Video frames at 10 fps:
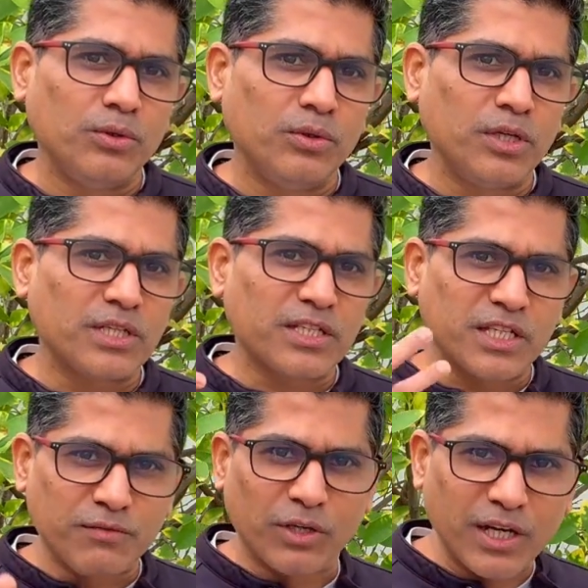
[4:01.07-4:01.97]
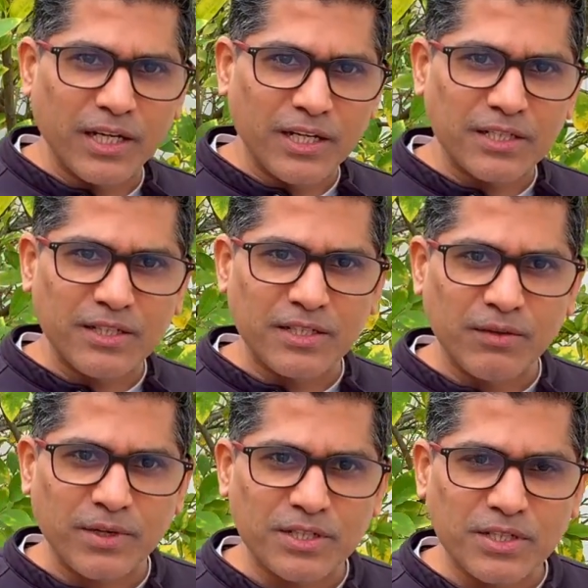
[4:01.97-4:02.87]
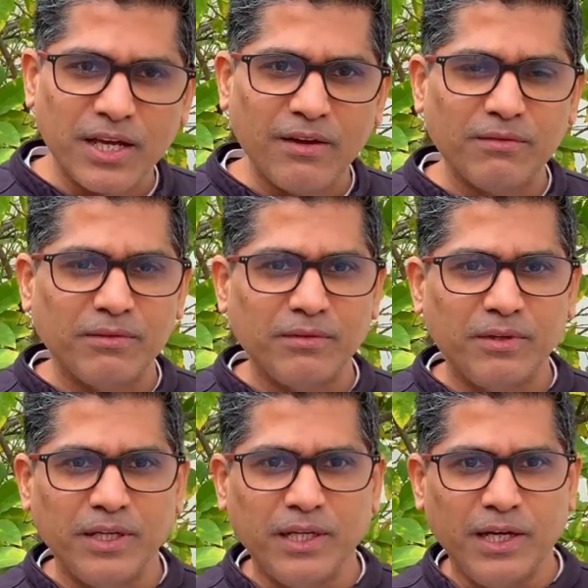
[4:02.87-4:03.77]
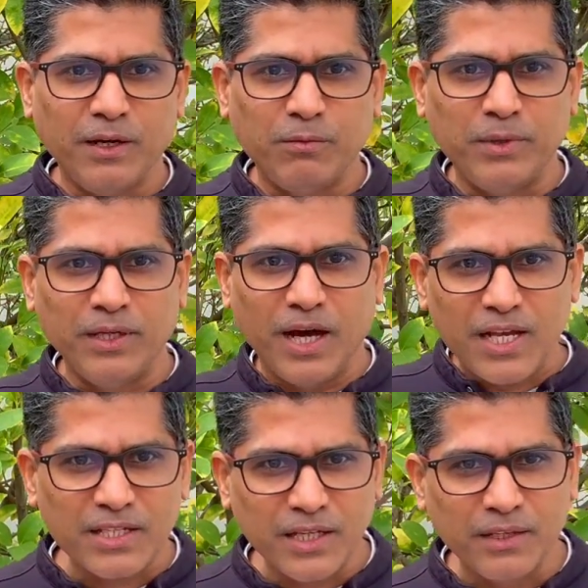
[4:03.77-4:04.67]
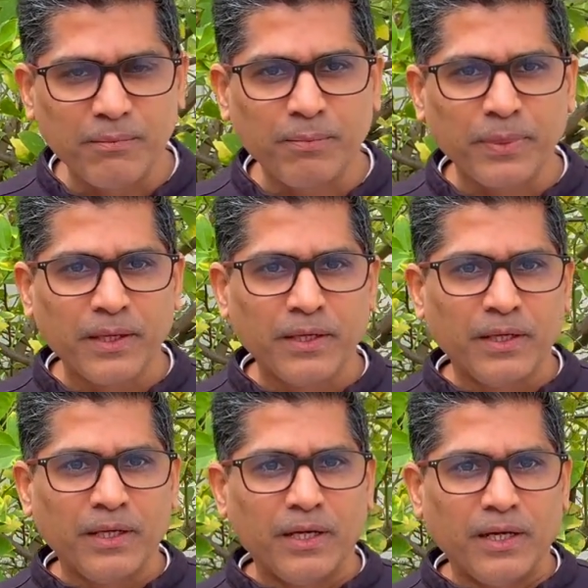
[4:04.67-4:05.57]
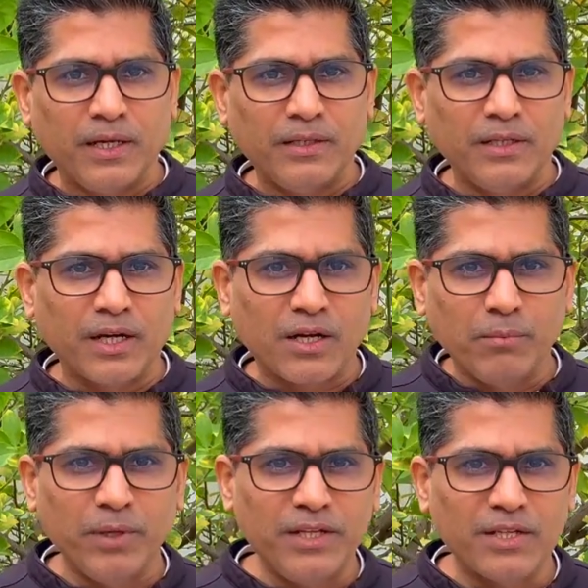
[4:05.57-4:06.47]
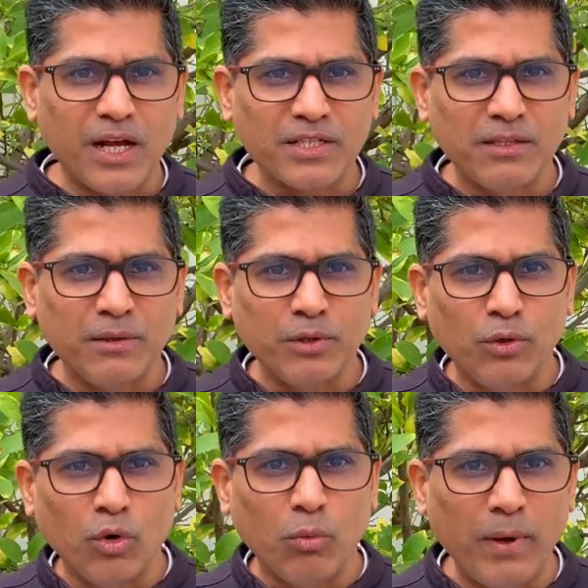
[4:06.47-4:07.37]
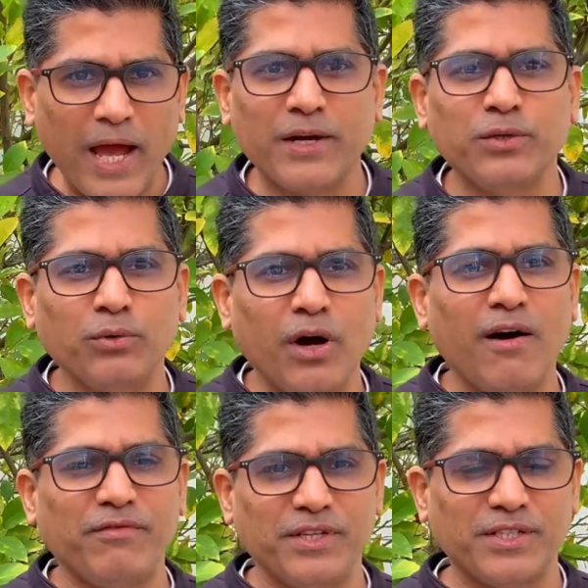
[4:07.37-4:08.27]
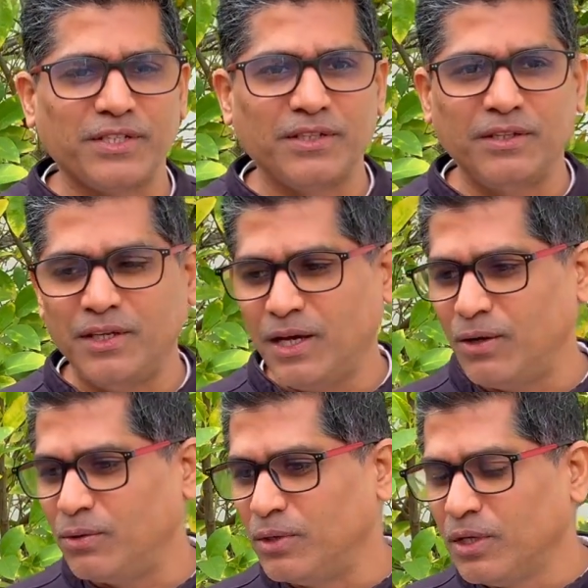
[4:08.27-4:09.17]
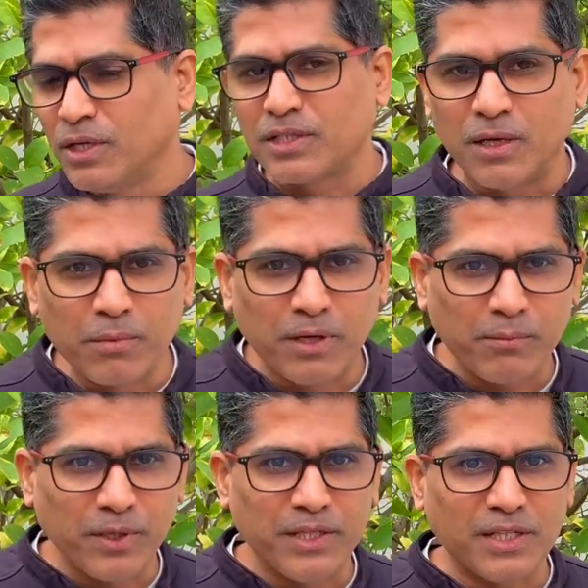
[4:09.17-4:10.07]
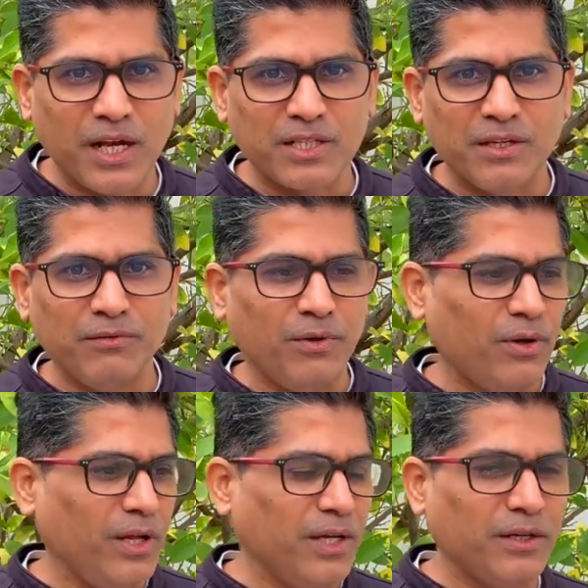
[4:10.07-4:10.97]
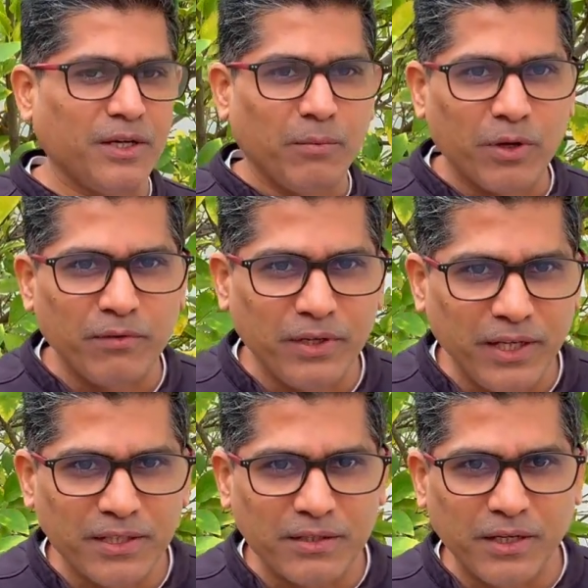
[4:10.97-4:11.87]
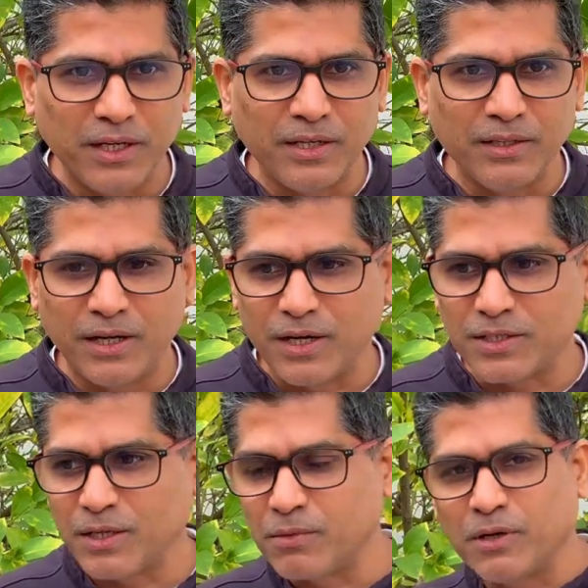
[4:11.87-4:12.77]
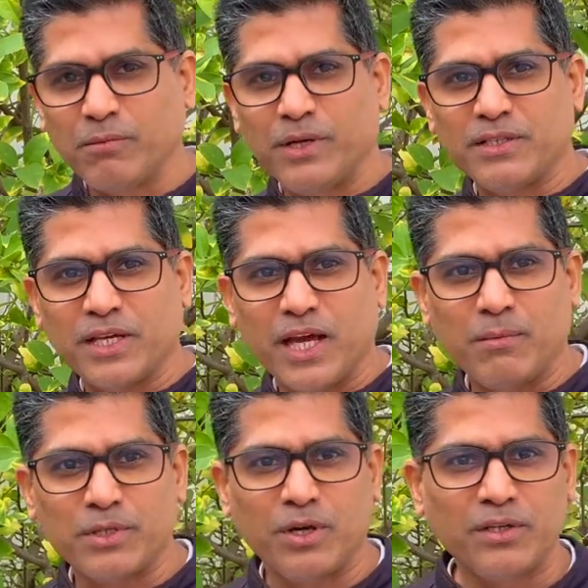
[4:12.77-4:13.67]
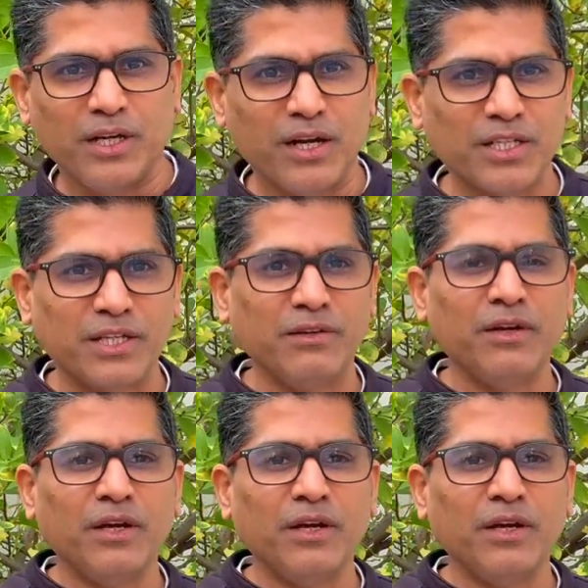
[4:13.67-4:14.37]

the successful careers these investors have, they have been asking that their companies are asking them to go back to office. Now, some companies are asking for like a couple of days, and there are some companies like Amazon that are asking